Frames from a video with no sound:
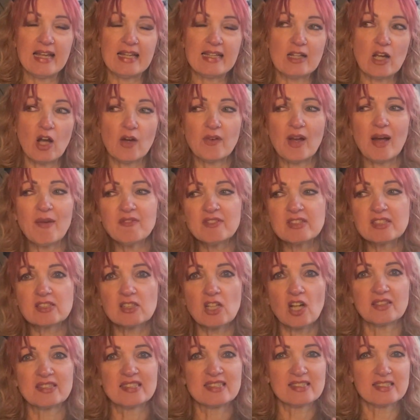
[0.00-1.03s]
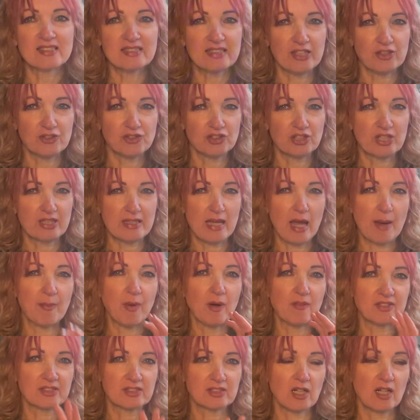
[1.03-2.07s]
haven't started stitching it yet, but
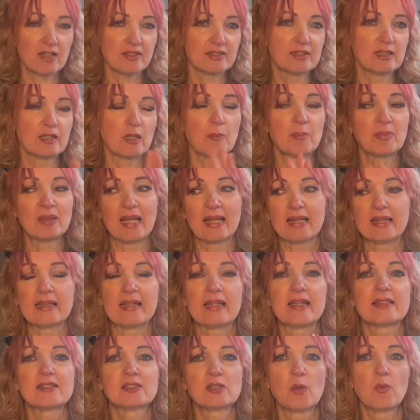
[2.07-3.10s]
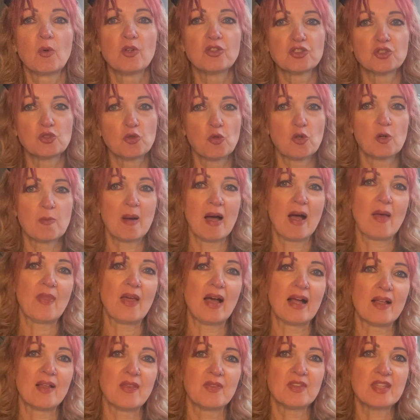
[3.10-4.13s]
I've started it and I'm planning it. So I want to talk about
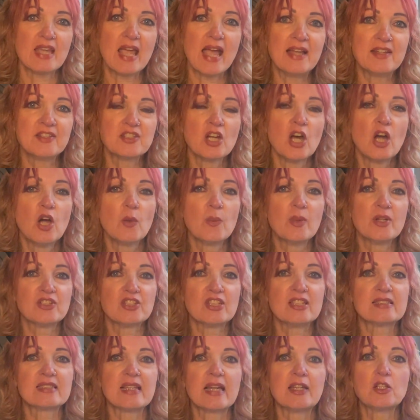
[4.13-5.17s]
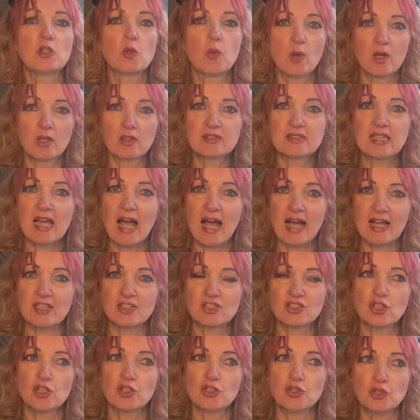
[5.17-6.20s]
that at the end, which is a quilt
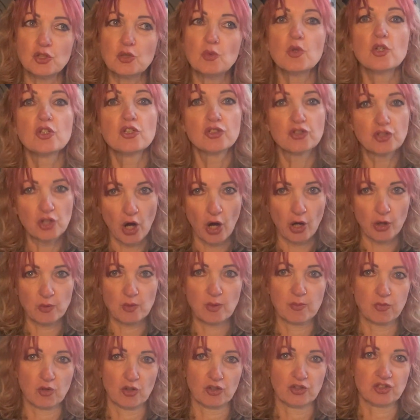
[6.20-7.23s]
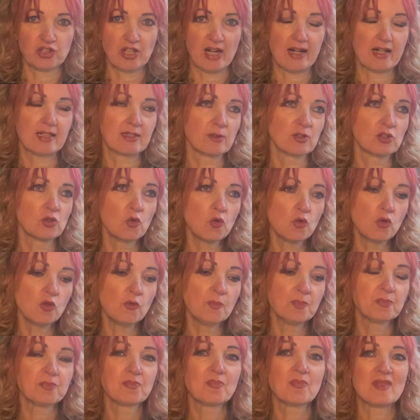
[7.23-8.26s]
as you go project. So it's all
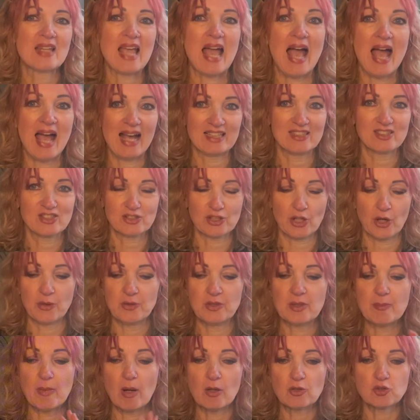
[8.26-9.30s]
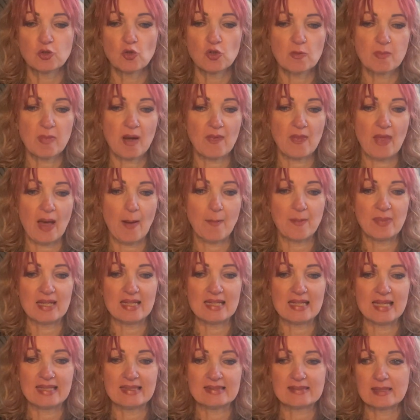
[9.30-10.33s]
hand sewn, but I'll talk about that a bit
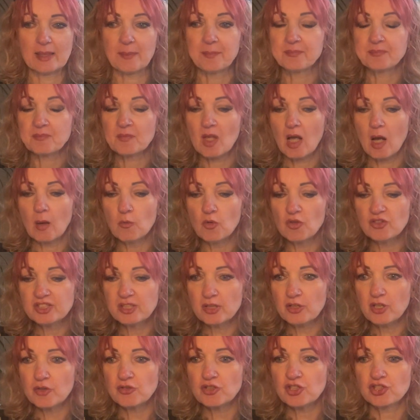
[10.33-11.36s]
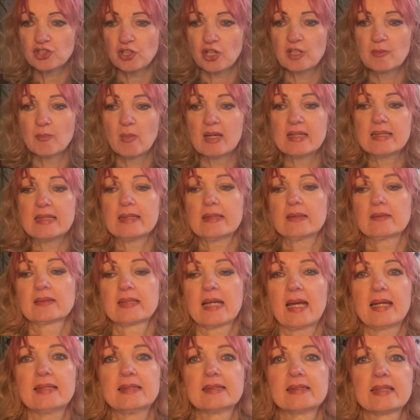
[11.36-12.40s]
later. I'm also going to show you my needle
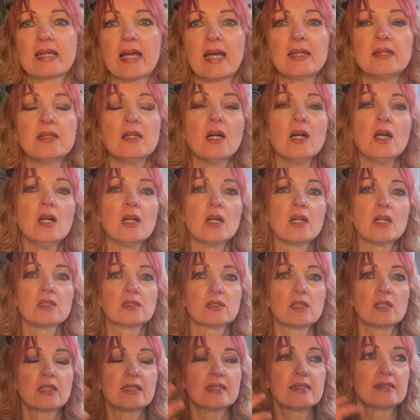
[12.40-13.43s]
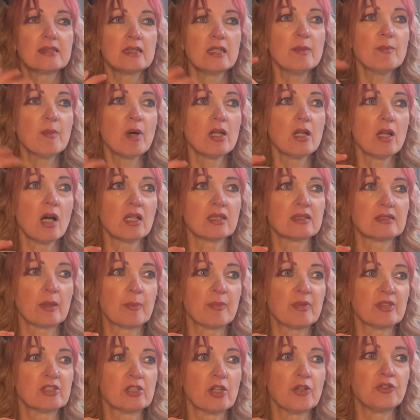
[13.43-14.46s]
case again, because I could see in my last
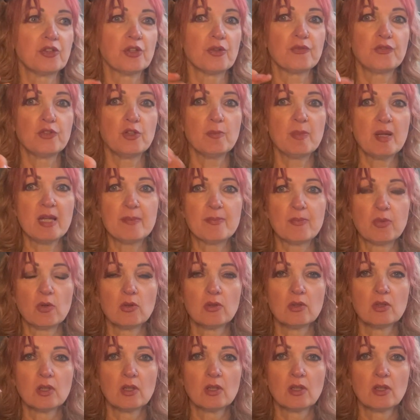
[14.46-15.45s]
episode that a few people,